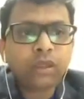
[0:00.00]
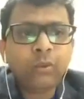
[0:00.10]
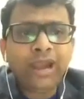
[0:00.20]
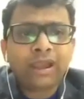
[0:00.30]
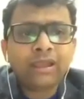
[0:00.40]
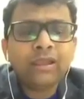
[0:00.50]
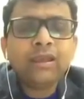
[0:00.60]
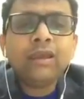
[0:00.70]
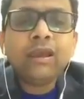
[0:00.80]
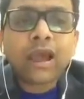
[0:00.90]
Well,
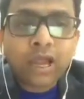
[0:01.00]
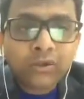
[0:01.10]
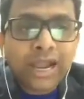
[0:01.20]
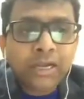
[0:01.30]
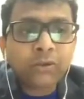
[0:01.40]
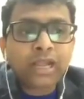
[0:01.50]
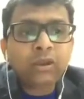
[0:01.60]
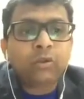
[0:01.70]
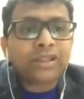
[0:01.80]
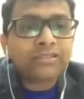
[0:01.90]
I would like to tell
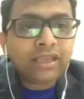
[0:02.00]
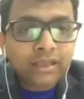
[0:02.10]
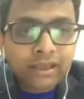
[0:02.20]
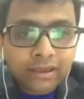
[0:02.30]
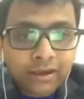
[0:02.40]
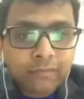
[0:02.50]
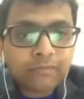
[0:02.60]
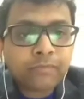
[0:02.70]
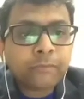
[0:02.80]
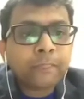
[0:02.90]
you one thing here.
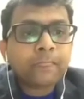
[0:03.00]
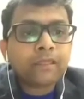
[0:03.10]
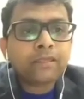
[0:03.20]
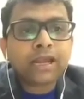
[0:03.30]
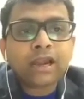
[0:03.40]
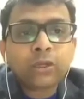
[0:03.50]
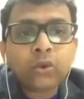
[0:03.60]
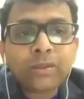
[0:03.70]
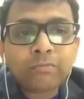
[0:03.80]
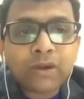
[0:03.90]
There are
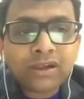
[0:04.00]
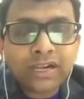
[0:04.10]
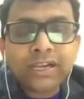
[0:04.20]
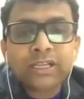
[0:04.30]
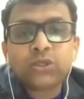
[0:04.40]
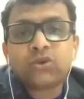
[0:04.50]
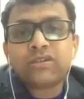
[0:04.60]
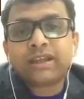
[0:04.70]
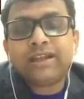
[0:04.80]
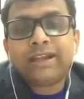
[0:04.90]
two important
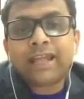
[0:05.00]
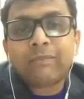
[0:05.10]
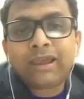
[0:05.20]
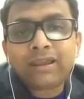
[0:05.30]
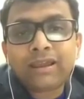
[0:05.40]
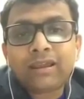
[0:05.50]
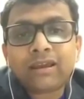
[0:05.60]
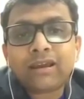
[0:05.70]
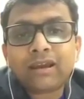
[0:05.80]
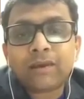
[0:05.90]
issues in determining
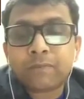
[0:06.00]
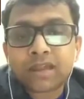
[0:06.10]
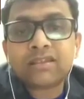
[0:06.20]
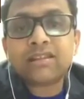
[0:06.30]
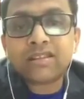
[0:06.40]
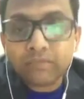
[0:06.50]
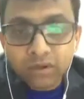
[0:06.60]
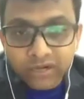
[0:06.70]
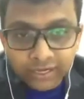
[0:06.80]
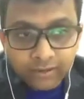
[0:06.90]
a person's
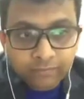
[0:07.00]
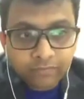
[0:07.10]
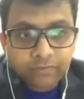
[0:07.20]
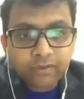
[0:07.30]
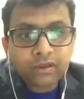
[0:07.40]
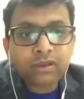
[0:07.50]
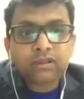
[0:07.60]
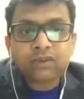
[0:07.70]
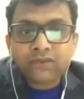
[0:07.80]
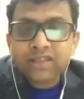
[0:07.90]
immunity.
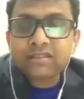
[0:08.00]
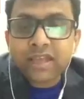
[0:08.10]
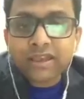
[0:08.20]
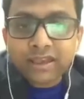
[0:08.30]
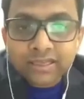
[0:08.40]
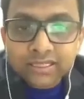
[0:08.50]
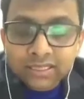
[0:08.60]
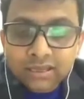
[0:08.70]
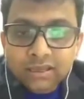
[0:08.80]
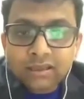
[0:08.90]
The first thing
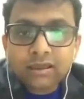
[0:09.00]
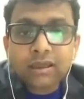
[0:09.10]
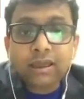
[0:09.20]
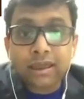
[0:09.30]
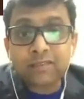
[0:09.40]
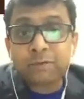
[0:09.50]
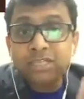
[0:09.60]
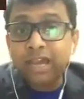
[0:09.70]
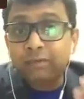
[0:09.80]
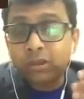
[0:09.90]
is,
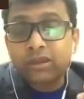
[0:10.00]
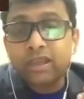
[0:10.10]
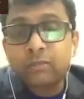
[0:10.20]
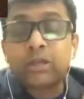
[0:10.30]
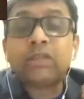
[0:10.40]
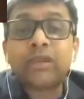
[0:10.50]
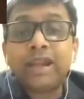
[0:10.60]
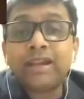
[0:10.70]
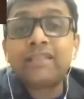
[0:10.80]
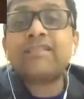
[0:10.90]
especially I am talking about the
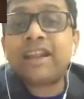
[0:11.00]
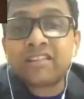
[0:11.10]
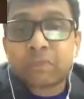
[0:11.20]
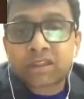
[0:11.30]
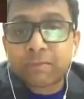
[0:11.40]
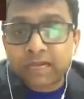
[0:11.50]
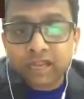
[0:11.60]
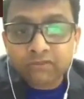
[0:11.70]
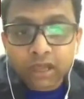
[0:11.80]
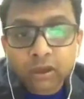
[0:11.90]
United States
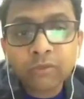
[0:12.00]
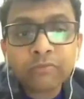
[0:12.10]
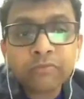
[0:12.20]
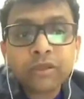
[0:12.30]
perspective now,